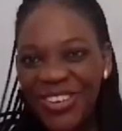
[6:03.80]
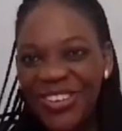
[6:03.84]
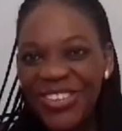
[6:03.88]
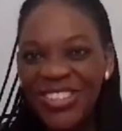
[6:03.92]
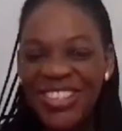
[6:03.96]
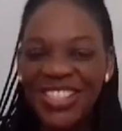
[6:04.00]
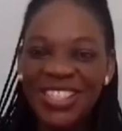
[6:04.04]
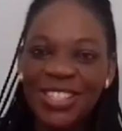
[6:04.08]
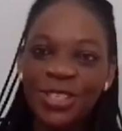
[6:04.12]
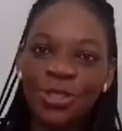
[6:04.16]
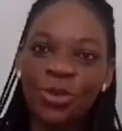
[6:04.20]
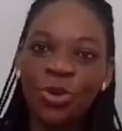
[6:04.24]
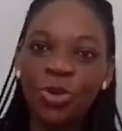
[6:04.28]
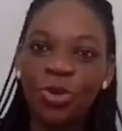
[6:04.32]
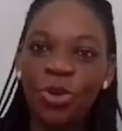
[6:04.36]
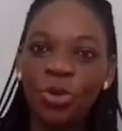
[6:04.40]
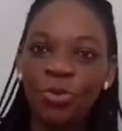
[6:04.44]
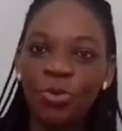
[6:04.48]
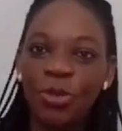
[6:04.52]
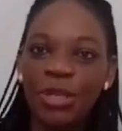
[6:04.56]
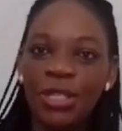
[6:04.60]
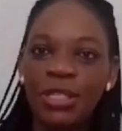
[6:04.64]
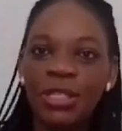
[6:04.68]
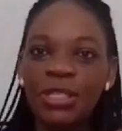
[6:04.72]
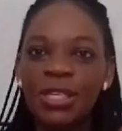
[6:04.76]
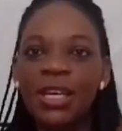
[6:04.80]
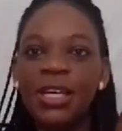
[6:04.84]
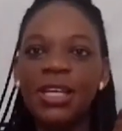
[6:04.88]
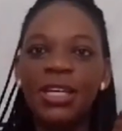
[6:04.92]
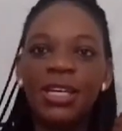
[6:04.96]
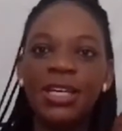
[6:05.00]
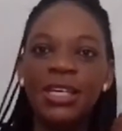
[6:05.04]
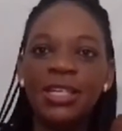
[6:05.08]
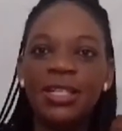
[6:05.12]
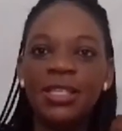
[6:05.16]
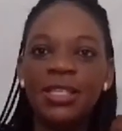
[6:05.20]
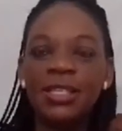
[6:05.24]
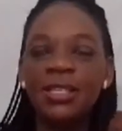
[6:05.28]
all this, your comments,
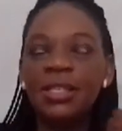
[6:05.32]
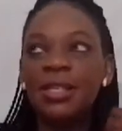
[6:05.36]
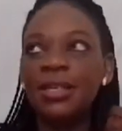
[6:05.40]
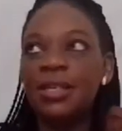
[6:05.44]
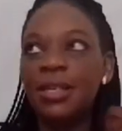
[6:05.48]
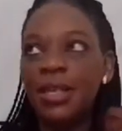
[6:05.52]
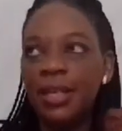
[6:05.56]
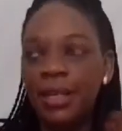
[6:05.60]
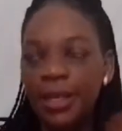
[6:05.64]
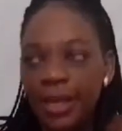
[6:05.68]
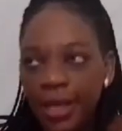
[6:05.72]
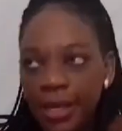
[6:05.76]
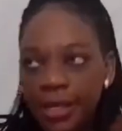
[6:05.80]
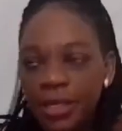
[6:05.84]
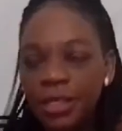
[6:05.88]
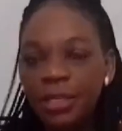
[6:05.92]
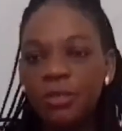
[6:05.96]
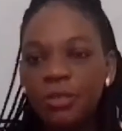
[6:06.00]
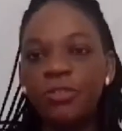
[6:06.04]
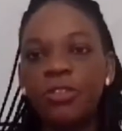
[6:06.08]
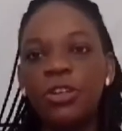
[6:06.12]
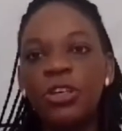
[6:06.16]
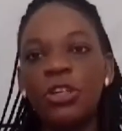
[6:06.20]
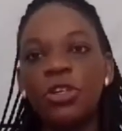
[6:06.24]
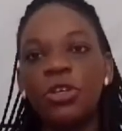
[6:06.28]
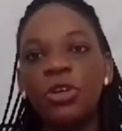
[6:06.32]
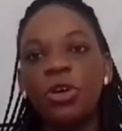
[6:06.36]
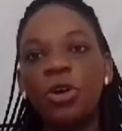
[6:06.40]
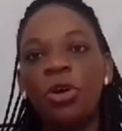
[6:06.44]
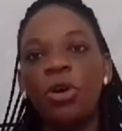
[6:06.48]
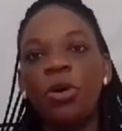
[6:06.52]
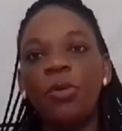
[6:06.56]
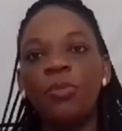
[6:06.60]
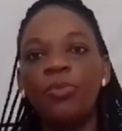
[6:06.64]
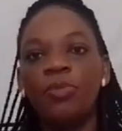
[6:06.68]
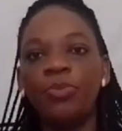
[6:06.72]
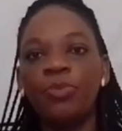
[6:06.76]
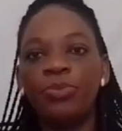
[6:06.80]
in the next
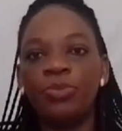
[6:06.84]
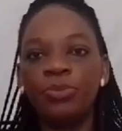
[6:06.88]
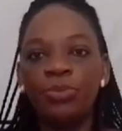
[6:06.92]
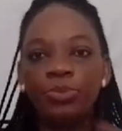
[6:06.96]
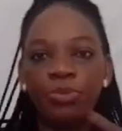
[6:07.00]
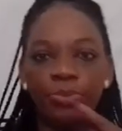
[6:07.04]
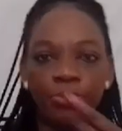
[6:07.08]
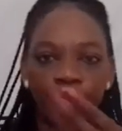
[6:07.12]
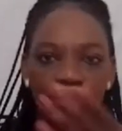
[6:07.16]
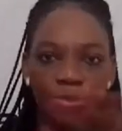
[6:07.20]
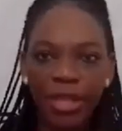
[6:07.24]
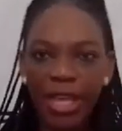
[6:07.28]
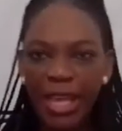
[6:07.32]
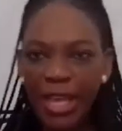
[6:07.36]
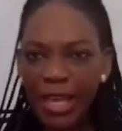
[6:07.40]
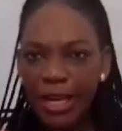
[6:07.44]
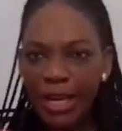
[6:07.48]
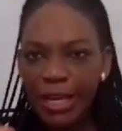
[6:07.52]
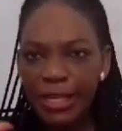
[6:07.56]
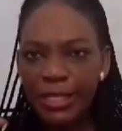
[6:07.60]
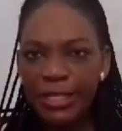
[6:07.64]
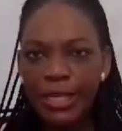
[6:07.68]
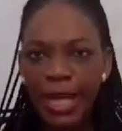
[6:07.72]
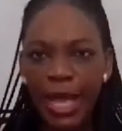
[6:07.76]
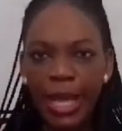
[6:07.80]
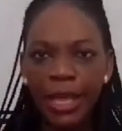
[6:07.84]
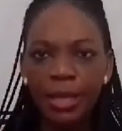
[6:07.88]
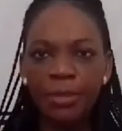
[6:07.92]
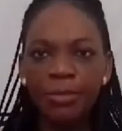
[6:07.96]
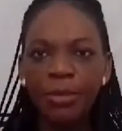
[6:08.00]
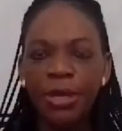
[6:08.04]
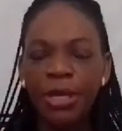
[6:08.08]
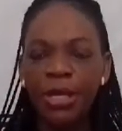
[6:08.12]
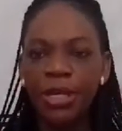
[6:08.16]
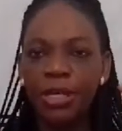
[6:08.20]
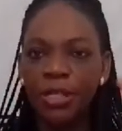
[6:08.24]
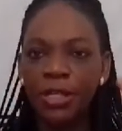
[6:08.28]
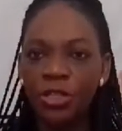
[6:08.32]
video, anytime,
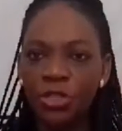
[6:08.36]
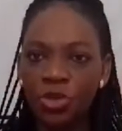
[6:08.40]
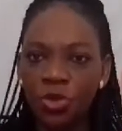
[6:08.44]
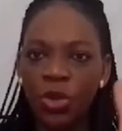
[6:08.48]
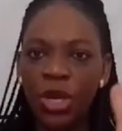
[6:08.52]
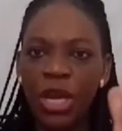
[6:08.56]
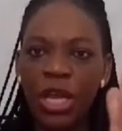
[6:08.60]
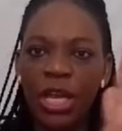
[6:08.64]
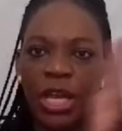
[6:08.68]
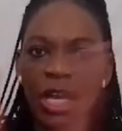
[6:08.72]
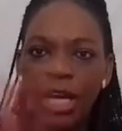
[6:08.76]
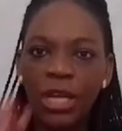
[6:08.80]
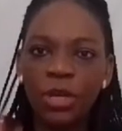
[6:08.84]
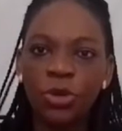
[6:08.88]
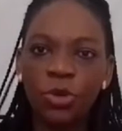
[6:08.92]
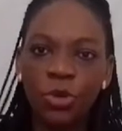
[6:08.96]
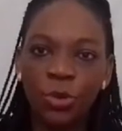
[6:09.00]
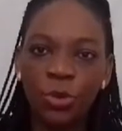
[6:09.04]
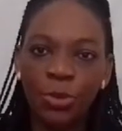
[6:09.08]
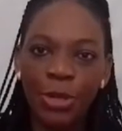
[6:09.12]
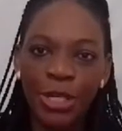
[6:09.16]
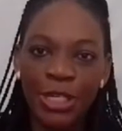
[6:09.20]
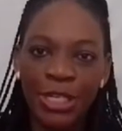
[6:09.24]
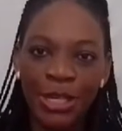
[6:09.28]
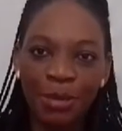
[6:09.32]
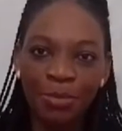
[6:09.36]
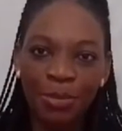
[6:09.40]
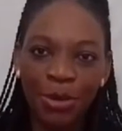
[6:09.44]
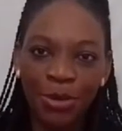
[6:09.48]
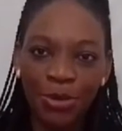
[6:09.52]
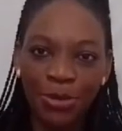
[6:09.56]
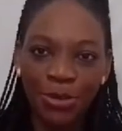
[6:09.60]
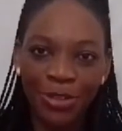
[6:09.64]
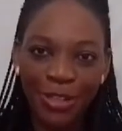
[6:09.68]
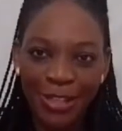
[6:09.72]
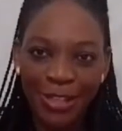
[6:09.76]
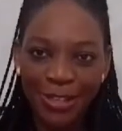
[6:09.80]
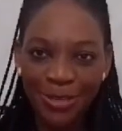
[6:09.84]
it's when I can comment about
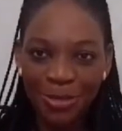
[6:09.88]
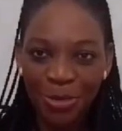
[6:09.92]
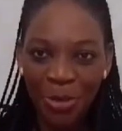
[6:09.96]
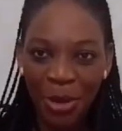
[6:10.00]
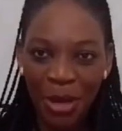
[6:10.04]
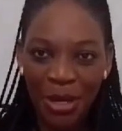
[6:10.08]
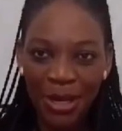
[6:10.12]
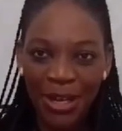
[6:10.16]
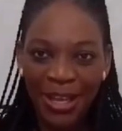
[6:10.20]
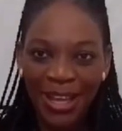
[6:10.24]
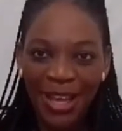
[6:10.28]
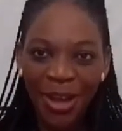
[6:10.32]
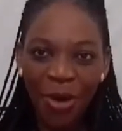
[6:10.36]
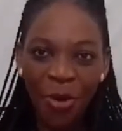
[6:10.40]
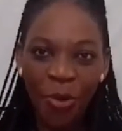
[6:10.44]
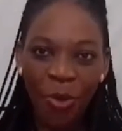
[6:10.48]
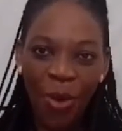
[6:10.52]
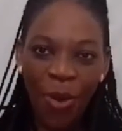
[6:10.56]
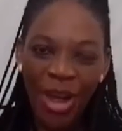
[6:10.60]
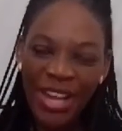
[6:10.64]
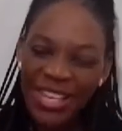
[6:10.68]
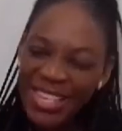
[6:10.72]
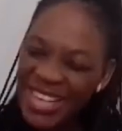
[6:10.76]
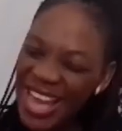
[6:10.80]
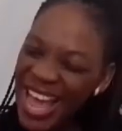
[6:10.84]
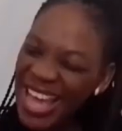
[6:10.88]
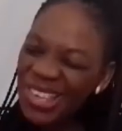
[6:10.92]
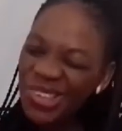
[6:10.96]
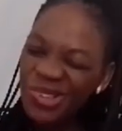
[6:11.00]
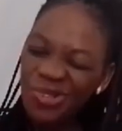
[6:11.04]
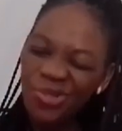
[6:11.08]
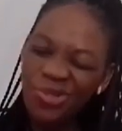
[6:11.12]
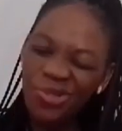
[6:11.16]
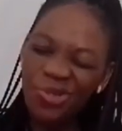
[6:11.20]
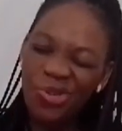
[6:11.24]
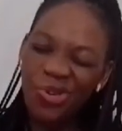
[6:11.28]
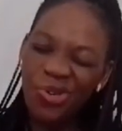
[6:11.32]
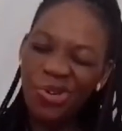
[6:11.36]
this one. What are your
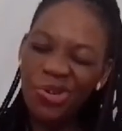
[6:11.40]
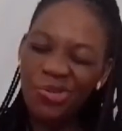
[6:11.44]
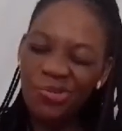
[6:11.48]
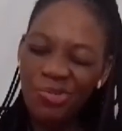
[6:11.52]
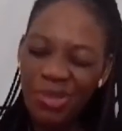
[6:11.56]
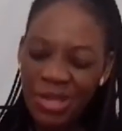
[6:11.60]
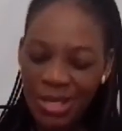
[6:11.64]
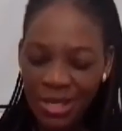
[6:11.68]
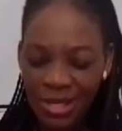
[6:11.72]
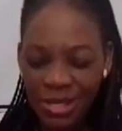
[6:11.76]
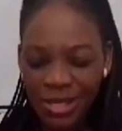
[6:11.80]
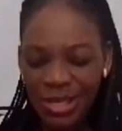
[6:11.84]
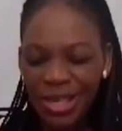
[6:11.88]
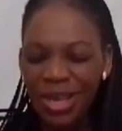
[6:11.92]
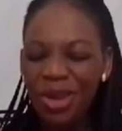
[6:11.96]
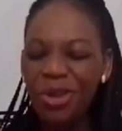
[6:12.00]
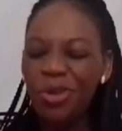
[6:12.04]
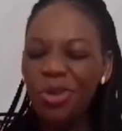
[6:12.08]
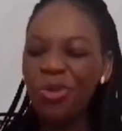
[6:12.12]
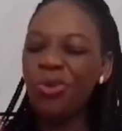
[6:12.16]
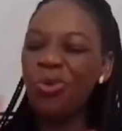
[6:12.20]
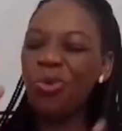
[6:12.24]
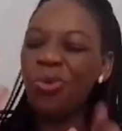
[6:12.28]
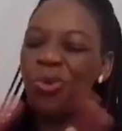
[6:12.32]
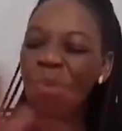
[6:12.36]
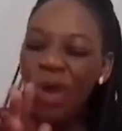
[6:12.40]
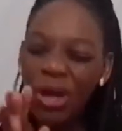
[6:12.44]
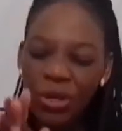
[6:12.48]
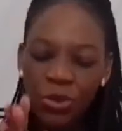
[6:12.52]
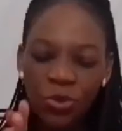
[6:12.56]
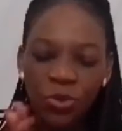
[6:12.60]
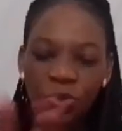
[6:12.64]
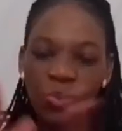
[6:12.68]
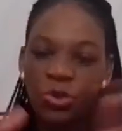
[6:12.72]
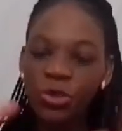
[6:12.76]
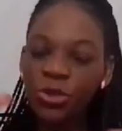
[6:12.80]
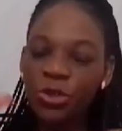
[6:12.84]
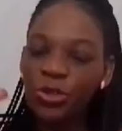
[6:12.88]
comments? What
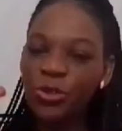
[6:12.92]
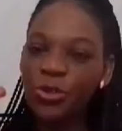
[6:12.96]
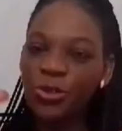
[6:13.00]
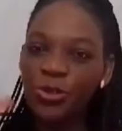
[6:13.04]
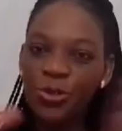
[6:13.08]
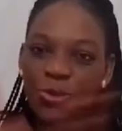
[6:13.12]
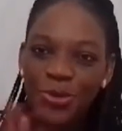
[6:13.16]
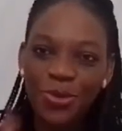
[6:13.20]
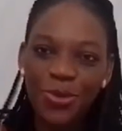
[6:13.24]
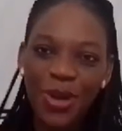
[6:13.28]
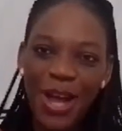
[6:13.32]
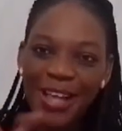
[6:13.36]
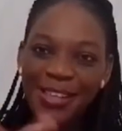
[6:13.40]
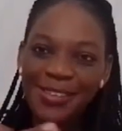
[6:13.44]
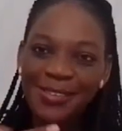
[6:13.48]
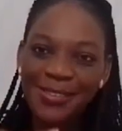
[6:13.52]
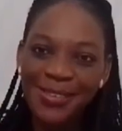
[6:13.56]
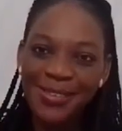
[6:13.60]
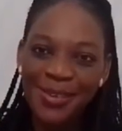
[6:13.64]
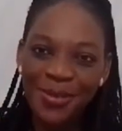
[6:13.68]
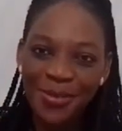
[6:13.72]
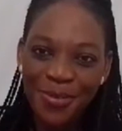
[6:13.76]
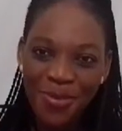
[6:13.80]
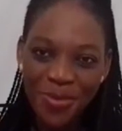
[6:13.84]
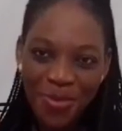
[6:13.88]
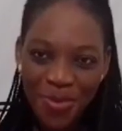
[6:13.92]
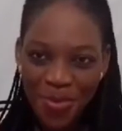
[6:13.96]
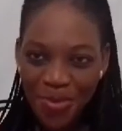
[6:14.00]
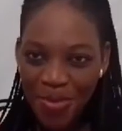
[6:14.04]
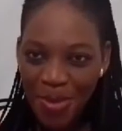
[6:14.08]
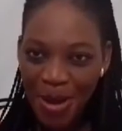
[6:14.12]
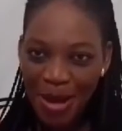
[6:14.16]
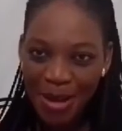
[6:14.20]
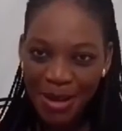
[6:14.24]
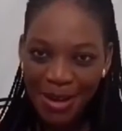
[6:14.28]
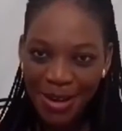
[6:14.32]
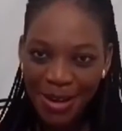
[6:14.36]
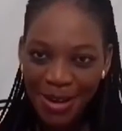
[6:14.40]
would you do as a
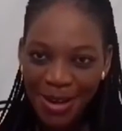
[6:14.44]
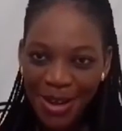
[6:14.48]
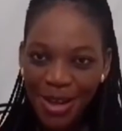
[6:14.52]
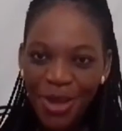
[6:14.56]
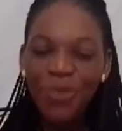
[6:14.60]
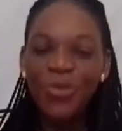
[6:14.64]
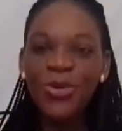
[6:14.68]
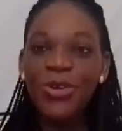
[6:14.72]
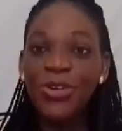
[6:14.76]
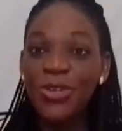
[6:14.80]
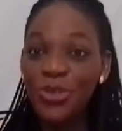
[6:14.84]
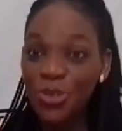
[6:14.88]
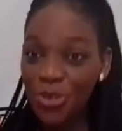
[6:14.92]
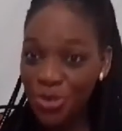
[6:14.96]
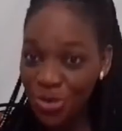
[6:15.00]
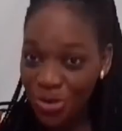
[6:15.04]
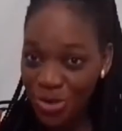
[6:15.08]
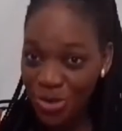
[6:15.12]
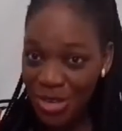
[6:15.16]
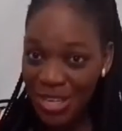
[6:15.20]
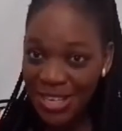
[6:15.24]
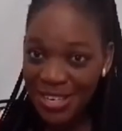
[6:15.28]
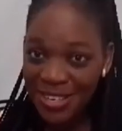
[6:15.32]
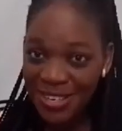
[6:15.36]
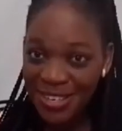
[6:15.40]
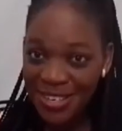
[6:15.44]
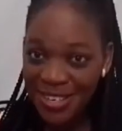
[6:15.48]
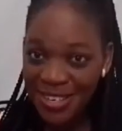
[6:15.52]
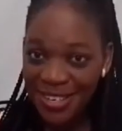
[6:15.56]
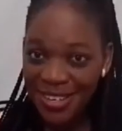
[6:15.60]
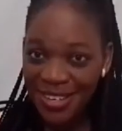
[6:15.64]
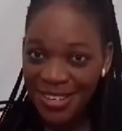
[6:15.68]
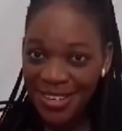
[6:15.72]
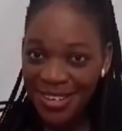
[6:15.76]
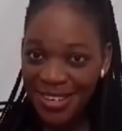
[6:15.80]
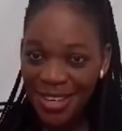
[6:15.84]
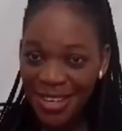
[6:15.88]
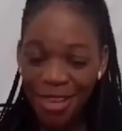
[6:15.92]
woman? Would you do it
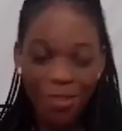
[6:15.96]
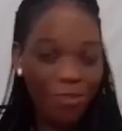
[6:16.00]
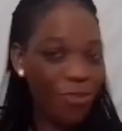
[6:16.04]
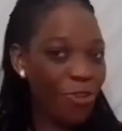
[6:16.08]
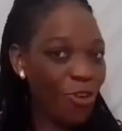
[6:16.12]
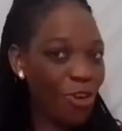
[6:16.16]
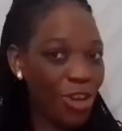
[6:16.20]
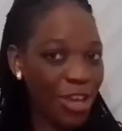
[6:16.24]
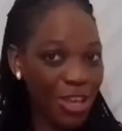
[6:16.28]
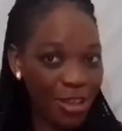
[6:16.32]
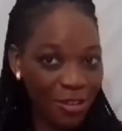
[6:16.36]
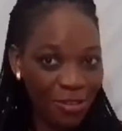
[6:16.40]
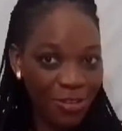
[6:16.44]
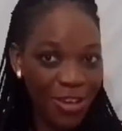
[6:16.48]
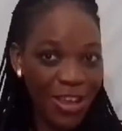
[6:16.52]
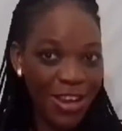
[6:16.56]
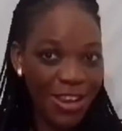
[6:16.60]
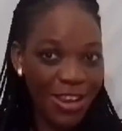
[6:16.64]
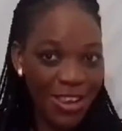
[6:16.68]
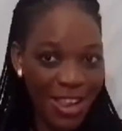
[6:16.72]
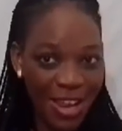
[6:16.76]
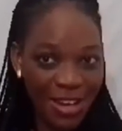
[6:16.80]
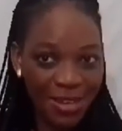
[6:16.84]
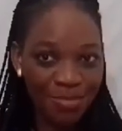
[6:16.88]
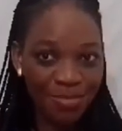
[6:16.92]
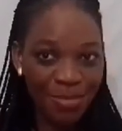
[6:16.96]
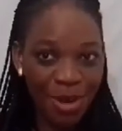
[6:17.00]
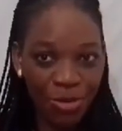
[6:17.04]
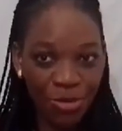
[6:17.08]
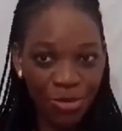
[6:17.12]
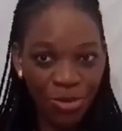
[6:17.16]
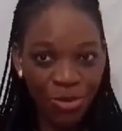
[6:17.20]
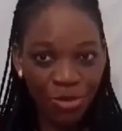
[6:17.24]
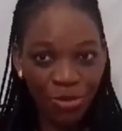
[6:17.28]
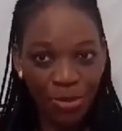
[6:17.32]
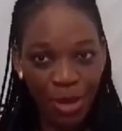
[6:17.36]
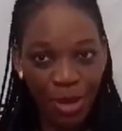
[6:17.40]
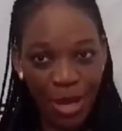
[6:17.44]
if you're given that amount
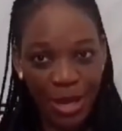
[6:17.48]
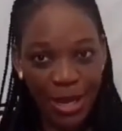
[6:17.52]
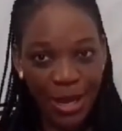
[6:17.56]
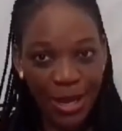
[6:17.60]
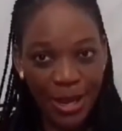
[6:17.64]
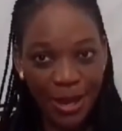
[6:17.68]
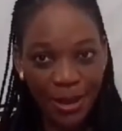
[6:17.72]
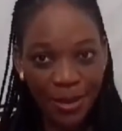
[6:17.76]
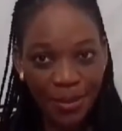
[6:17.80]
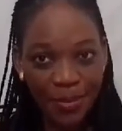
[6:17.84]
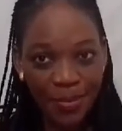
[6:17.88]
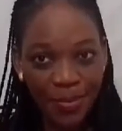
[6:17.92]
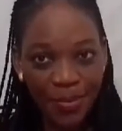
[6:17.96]
of money?